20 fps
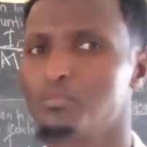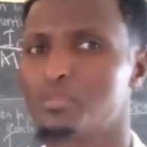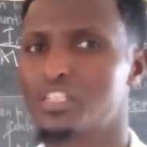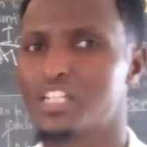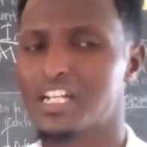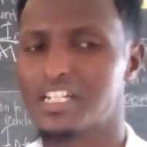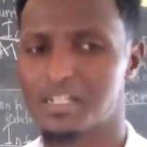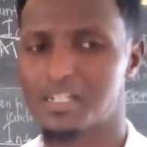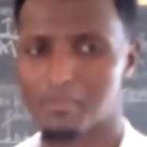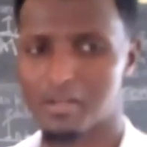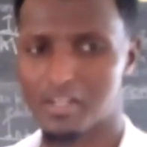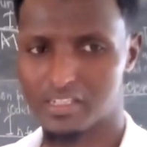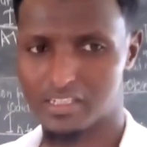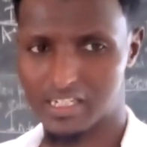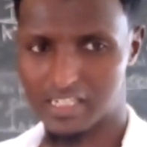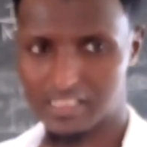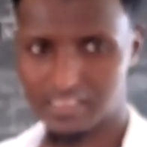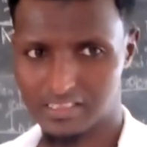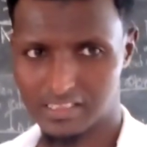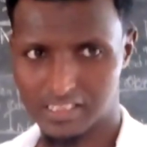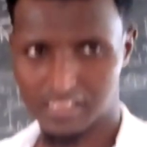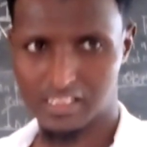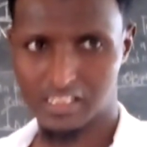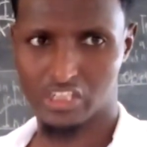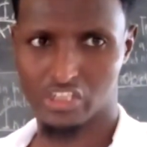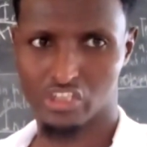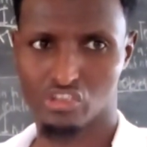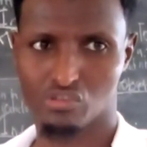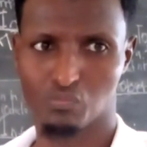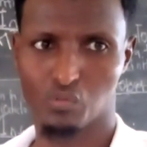potassium iodide
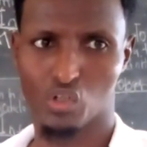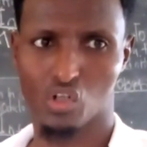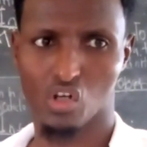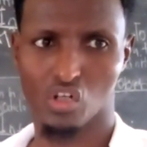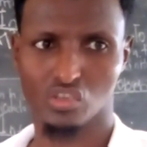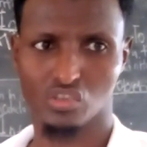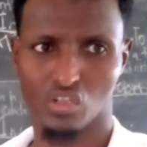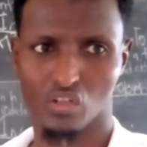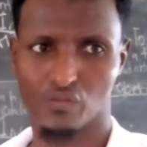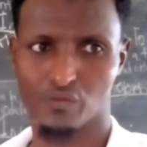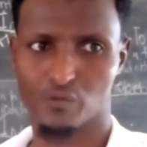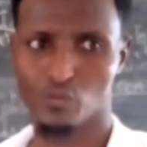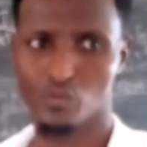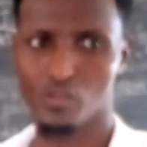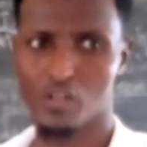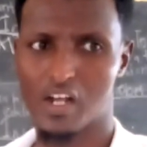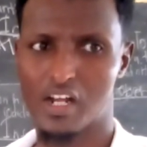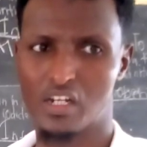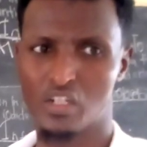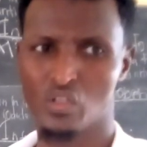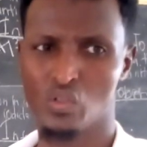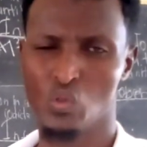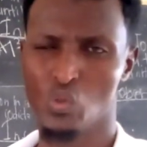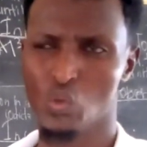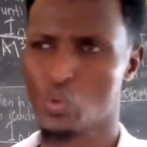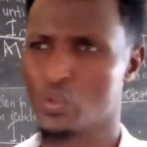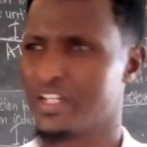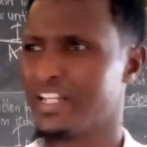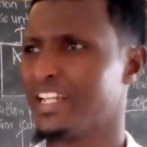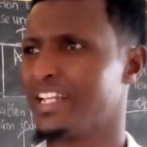is because of we are
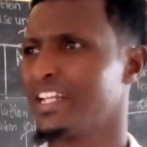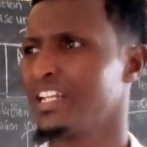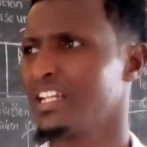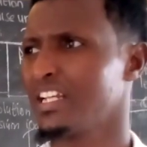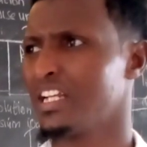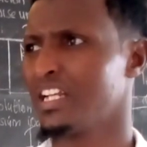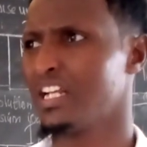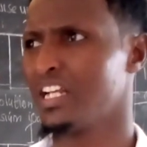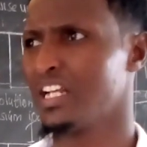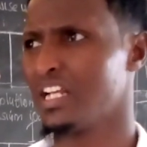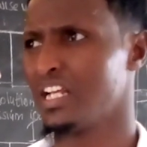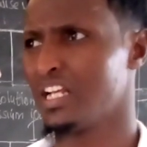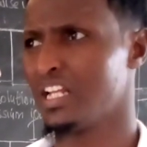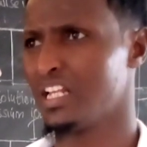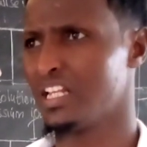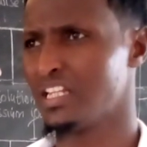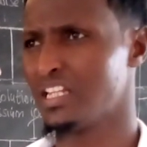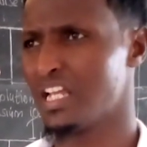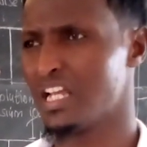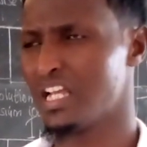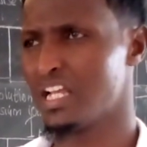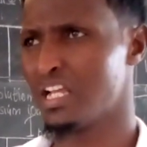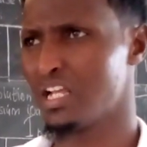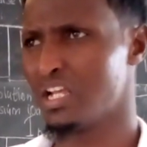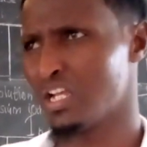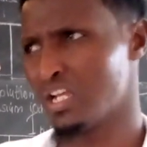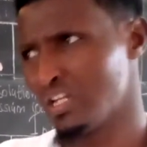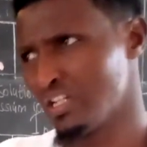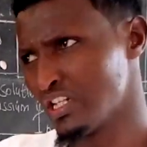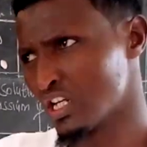looking the
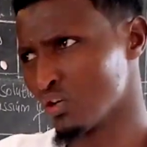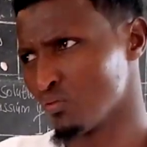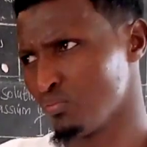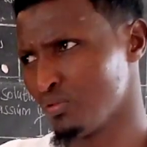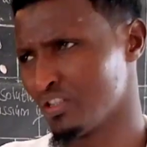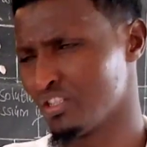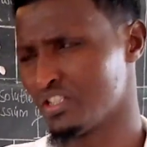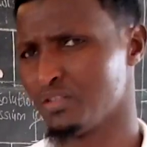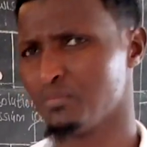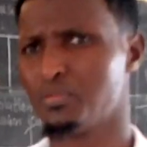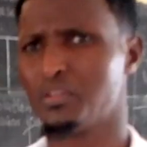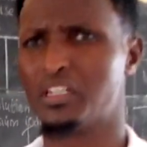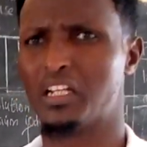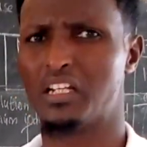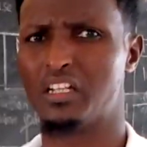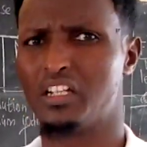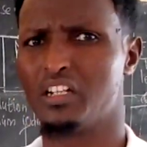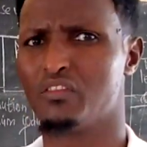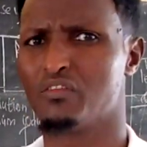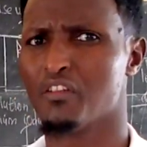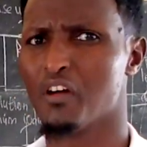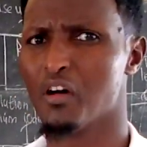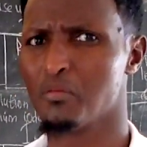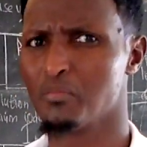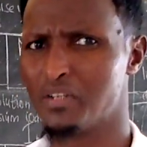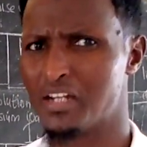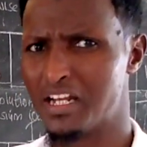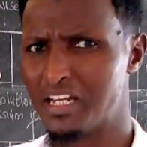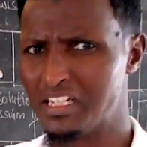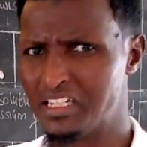yellow precipitate. It
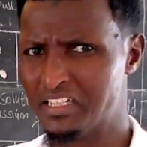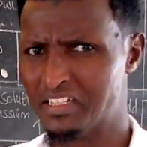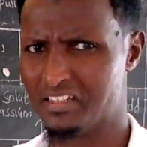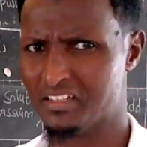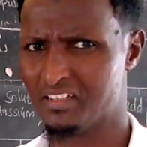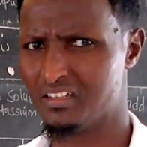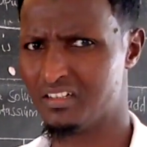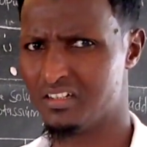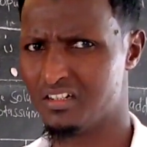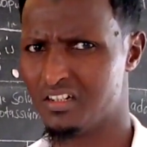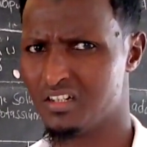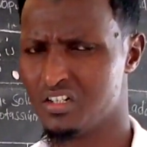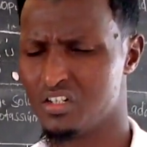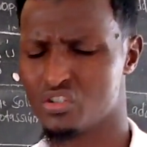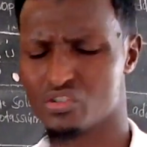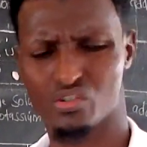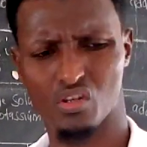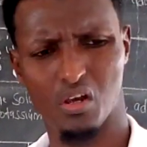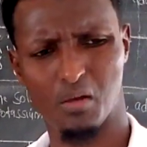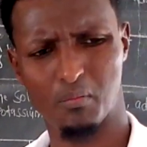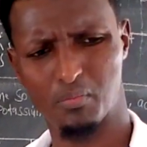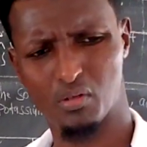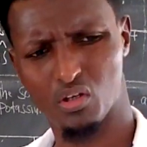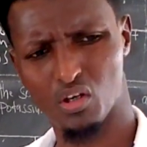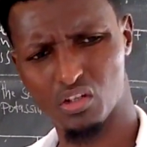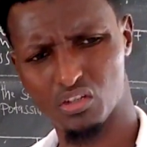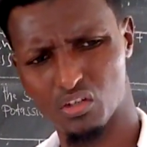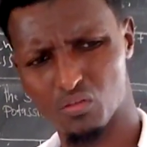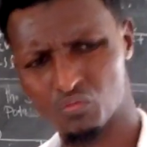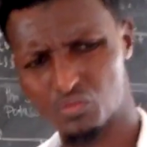forms the lead. So
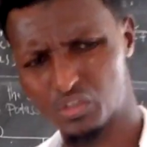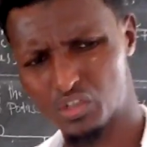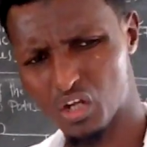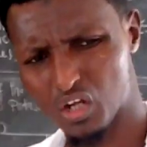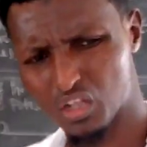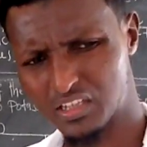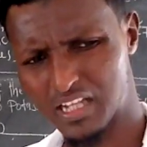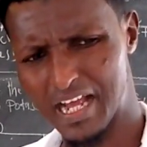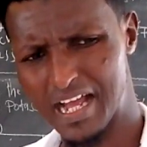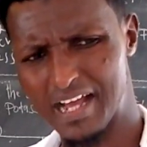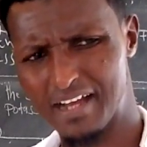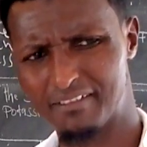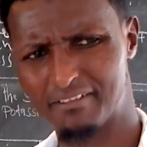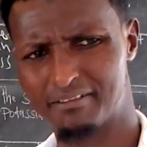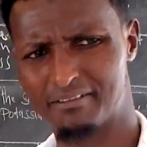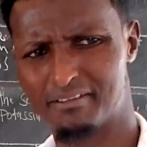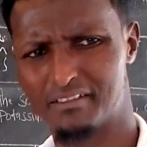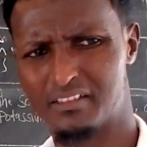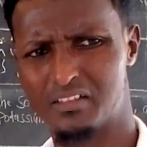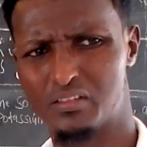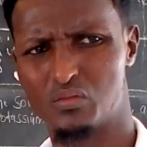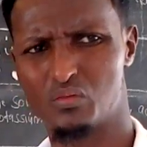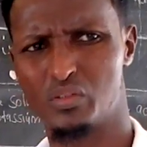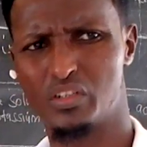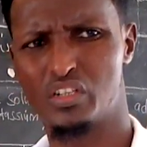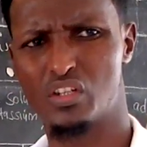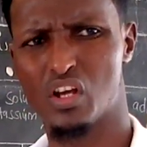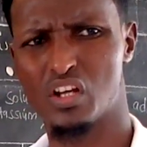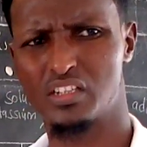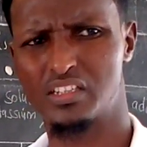because of we don't
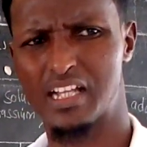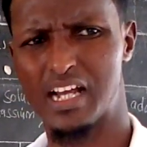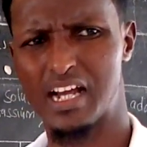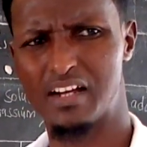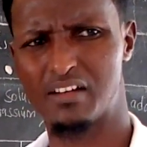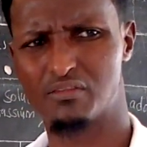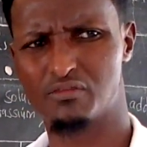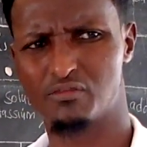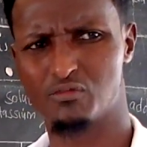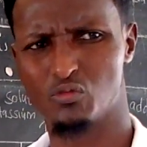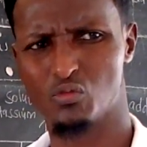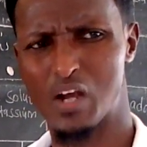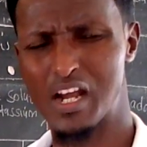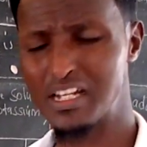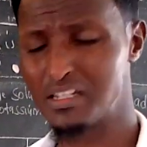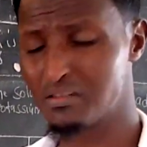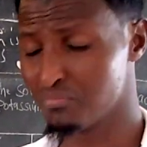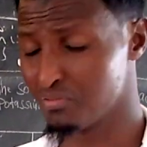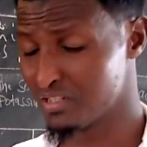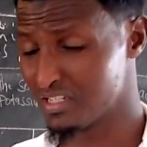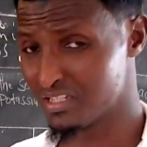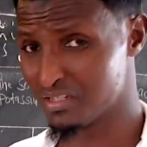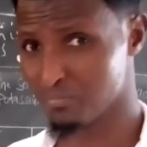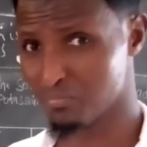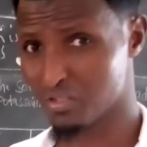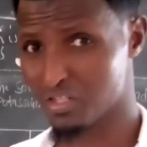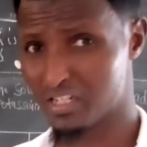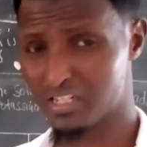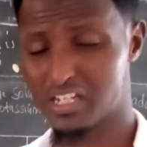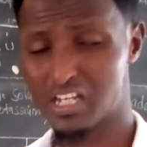have white
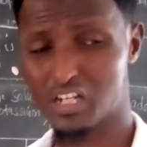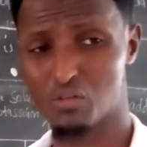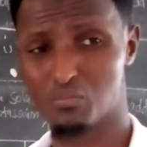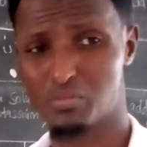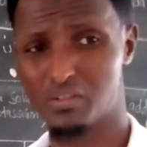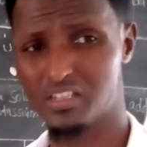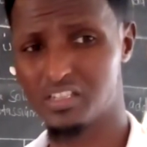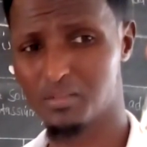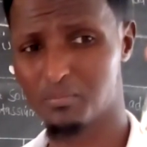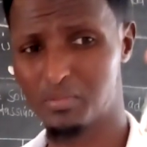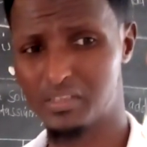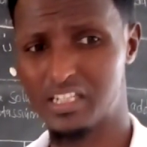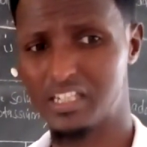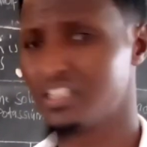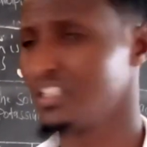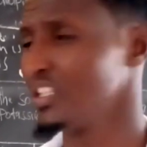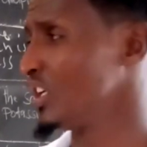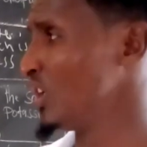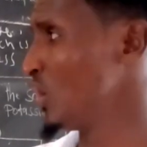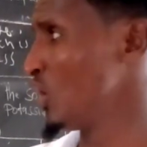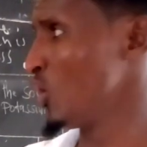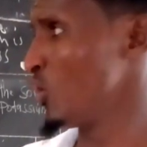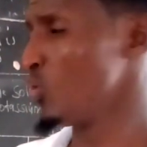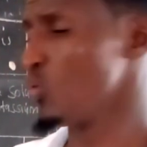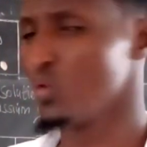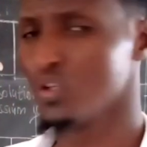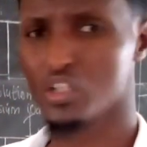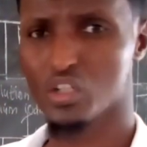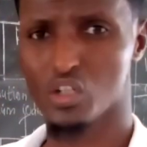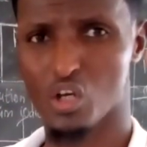precipitate, yellow precipitate,
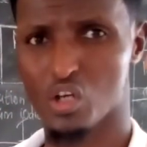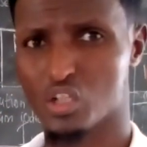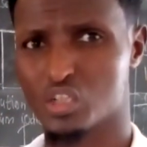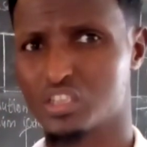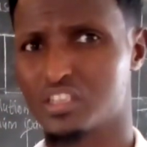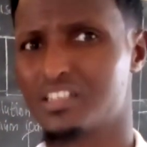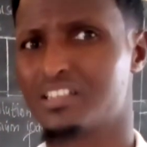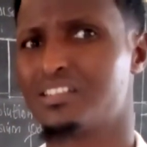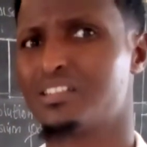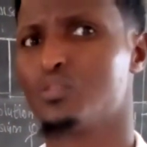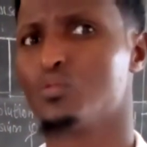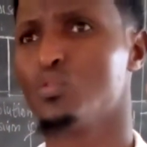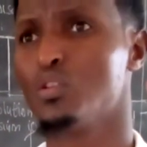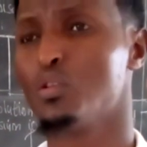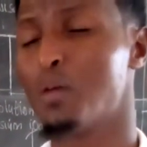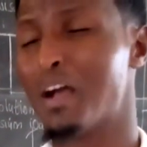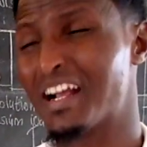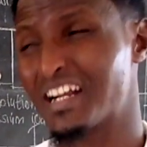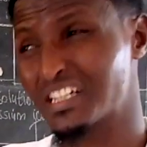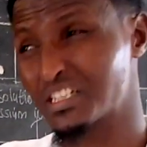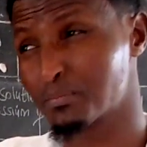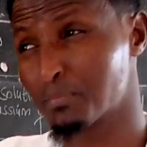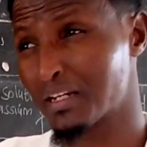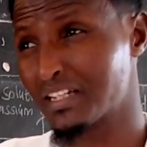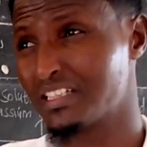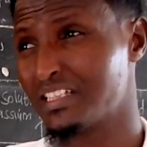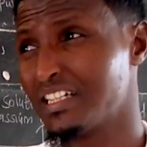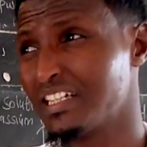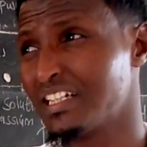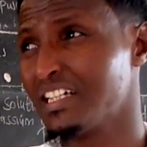we were
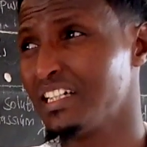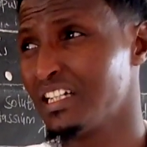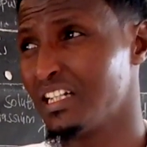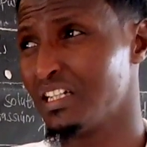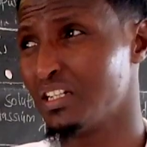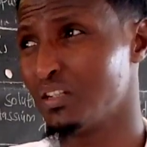expecting